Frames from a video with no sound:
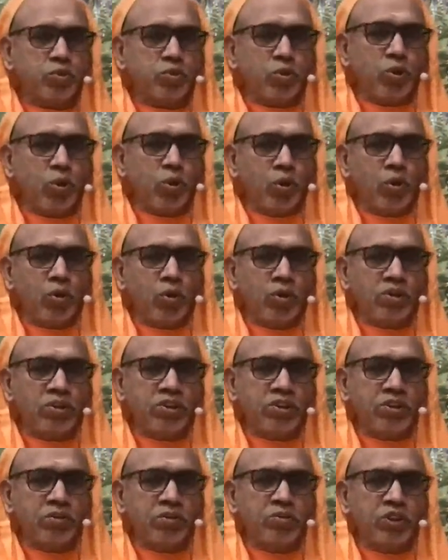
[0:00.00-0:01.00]
So
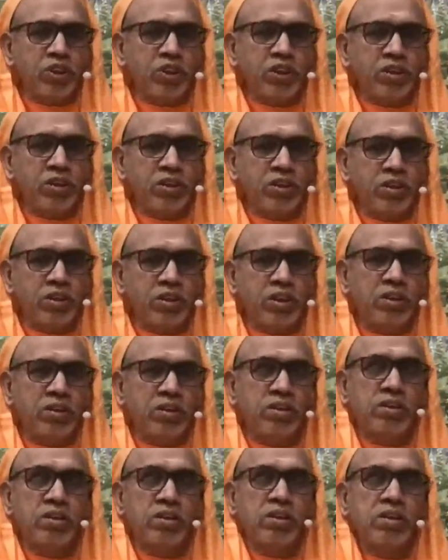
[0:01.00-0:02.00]
instead of saying
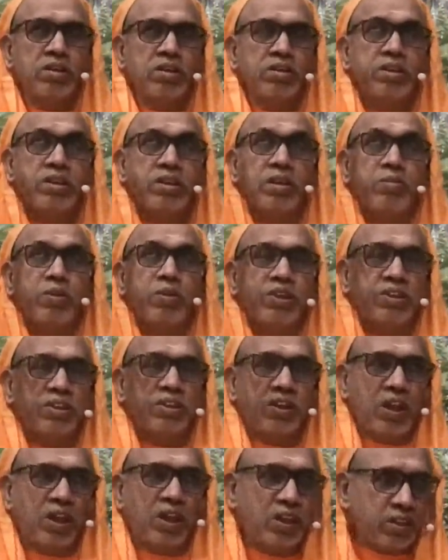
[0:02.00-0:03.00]
this is same as
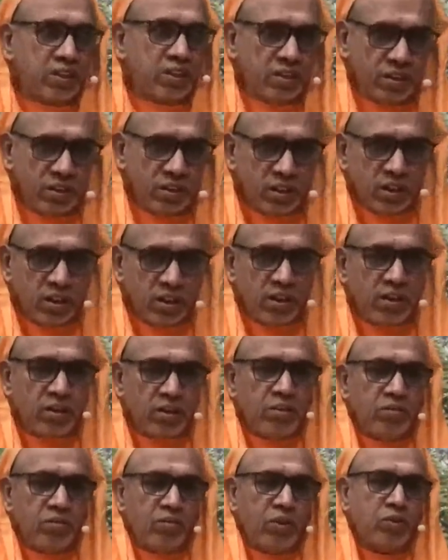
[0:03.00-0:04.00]
that,
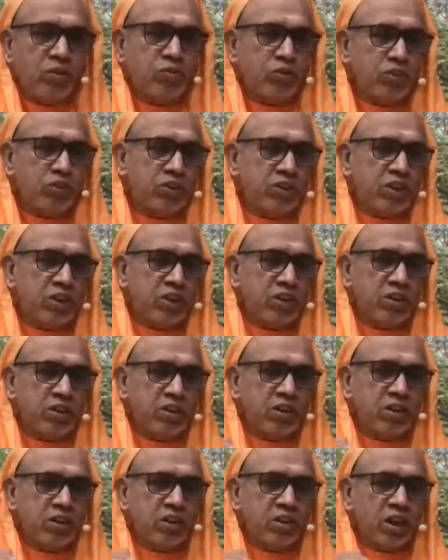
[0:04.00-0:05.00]
what we say
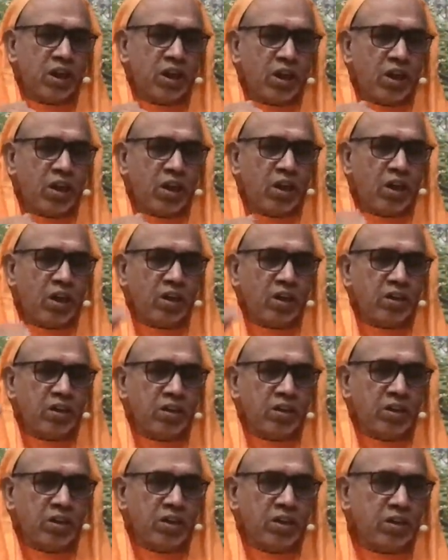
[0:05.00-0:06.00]
is all
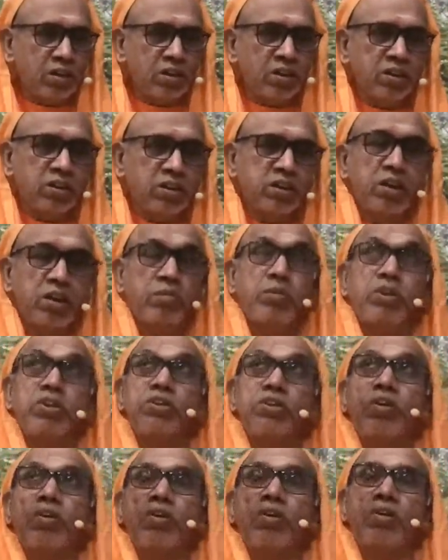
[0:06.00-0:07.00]
in this is same
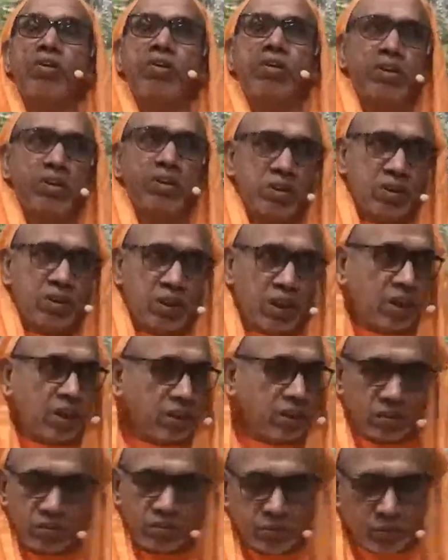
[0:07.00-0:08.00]
as all in
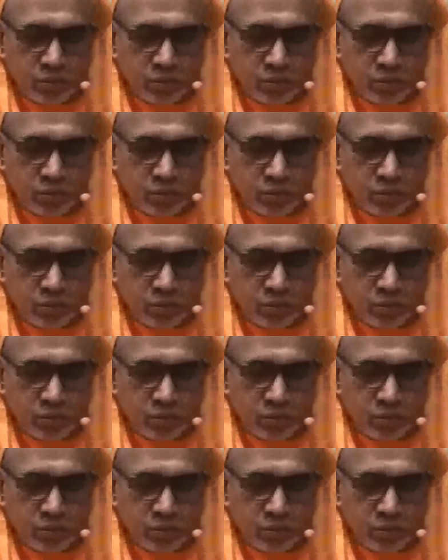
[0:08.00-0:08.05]
that.